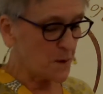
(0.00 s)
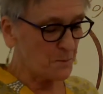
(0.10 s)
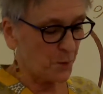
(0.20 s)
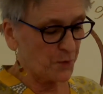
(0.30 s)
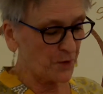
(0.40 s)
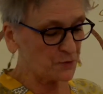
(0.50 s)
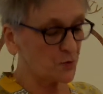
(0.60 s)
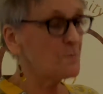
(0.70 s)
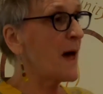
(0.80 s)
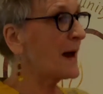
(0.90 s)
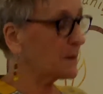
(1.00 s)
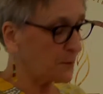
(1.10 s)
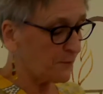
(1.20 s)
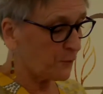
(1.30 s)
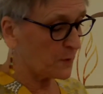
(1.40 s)
both are dramatic
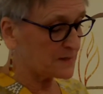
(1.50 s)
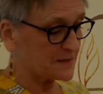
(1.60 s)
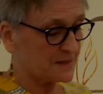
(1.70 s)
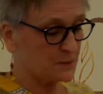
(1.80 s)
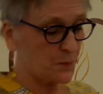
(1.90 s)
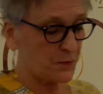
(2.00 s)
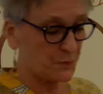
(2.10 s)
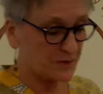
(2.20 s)
performances with